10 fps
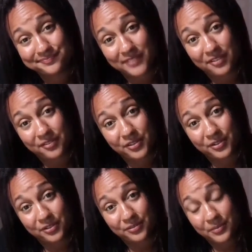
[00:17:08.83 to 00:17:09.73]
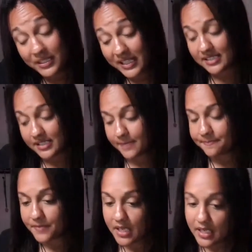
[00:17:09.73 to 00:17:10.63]
I feel you. But let's see.
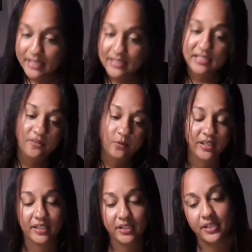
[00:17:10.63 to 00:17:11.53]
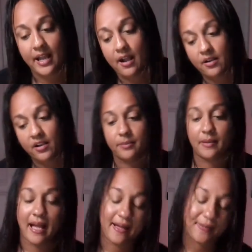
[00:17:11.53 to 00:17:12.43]
Let's see if we get a good outcome
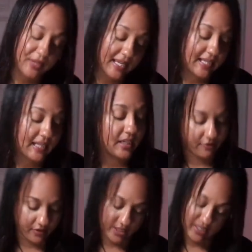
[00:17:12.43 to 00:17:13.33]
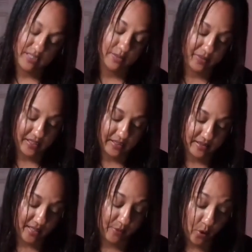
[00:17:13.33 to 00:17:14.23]
at the end of this,
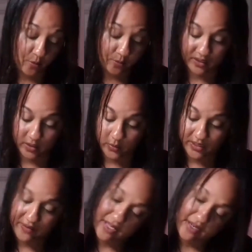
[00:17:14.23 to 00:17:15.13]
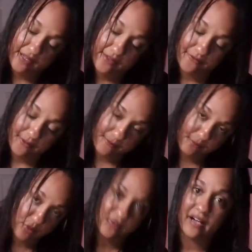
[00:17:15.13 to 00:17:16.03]
because I'm hoping we kind of have
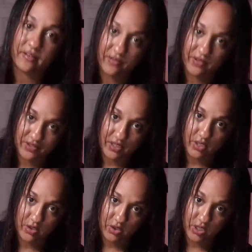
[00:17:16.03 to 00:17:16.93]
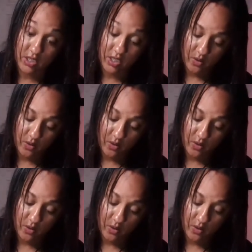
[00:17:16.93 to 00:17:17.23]
moved out of this energy.